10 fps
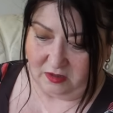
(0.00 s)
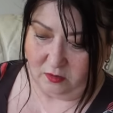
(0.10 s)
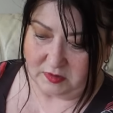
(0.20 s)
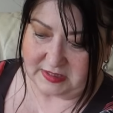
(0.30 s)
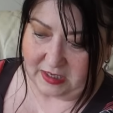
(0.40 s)
it
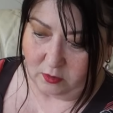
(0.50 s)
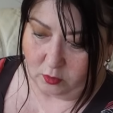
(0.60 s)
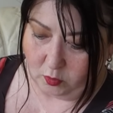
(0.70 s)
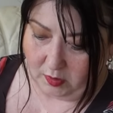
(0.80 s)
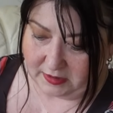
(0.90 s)
looks like
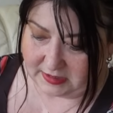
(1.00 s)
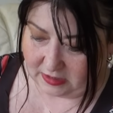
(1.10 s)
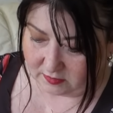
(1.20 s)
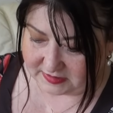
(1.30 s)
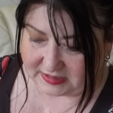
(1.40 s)
good quality
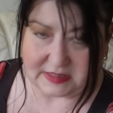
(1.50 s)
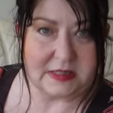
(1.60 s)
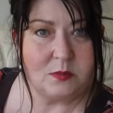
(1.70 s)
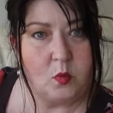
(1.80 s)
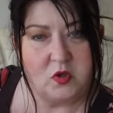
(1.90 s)
because this
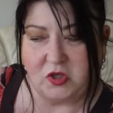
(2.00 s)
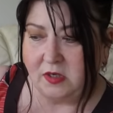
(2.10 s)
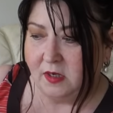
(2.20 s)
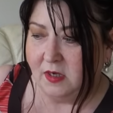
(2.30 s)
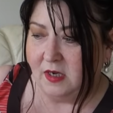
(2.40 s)
is
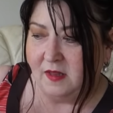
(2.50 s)
wooden